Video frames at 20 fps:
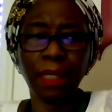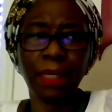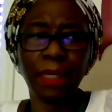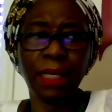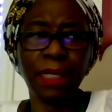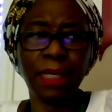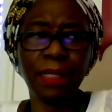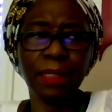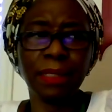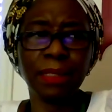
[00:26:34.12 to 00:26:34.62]

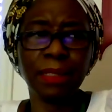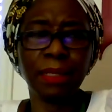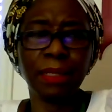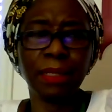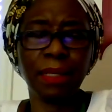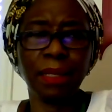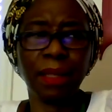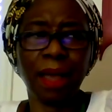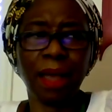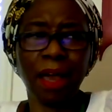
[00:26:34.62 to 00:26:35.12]
is
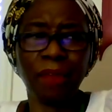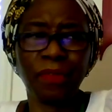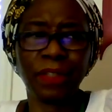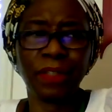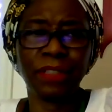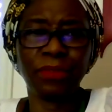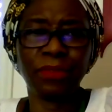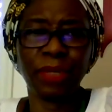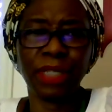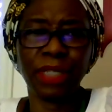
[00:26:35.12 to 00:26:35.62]
our
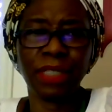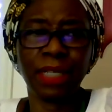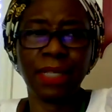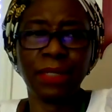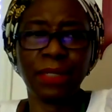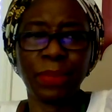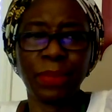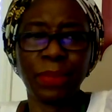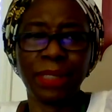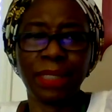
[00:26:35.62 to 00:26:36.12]

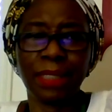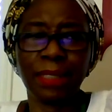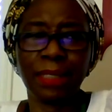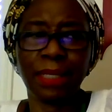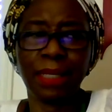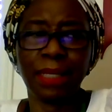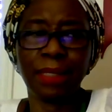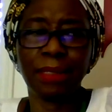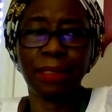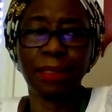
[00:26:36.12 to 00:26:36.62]
frustrations with the
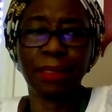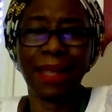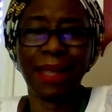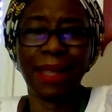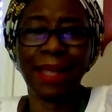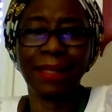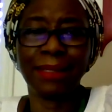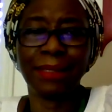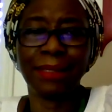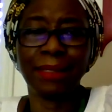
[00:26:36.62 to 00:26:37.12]
states
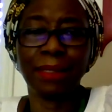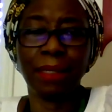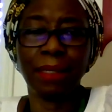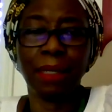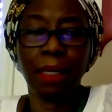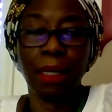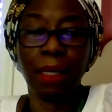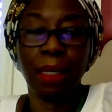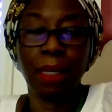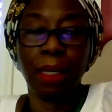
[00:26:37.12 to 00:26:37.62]
that
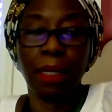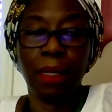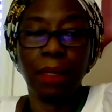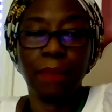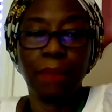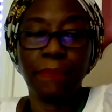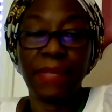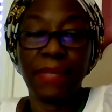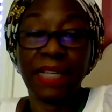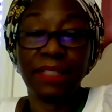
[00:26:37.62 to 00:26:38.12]

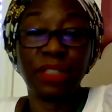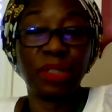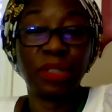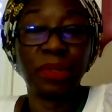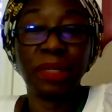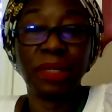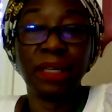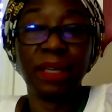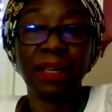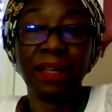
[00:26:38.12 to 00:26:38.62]

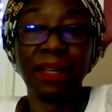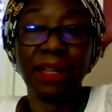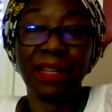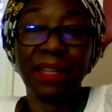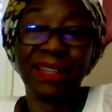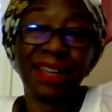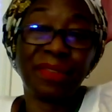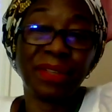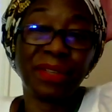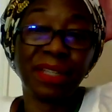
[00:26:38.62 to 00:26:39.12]
Nigeria
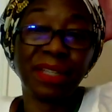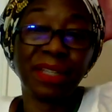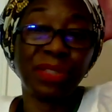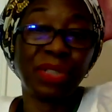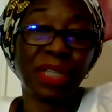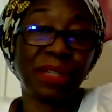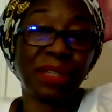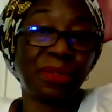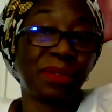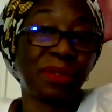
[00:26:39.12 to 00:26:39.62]
and Africa in
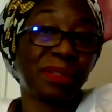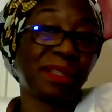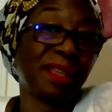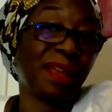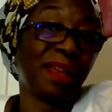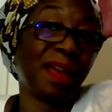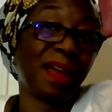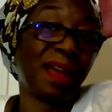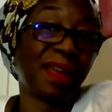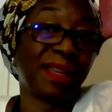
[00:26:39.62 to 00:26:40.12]
general
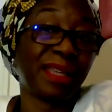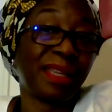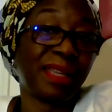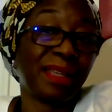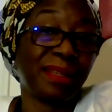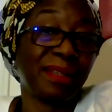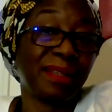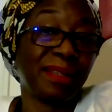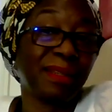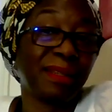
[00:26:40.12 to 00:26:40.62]
are
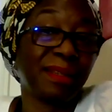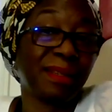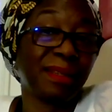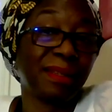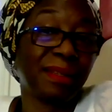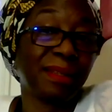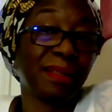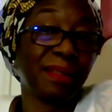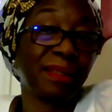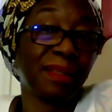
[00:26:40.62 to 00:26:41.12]
in,
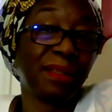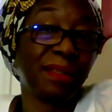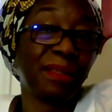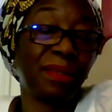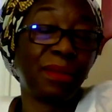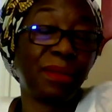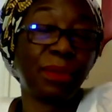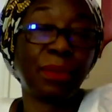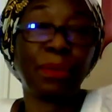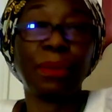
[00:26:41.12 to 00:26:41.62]

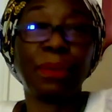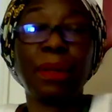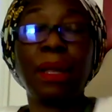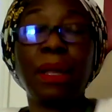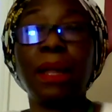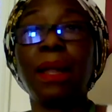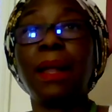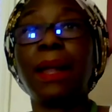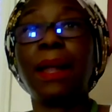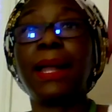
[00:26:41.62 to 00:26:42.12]
you know,
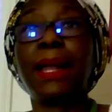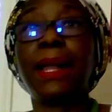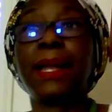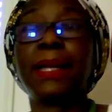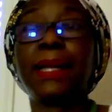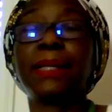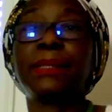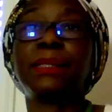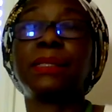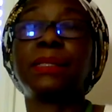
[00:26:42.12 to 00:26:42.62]

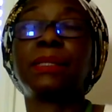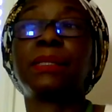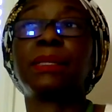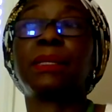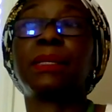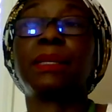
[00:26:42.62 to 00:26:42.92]
and